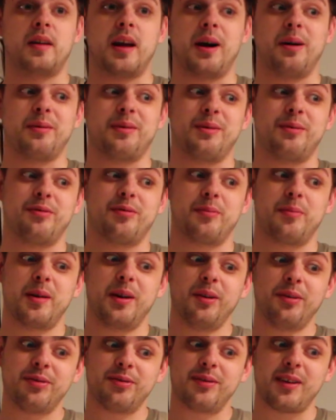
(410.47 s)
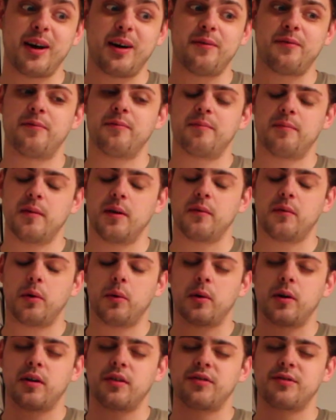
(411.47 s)
Now use the real stuff, of
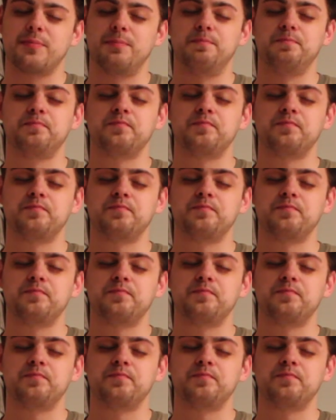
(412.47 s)
course.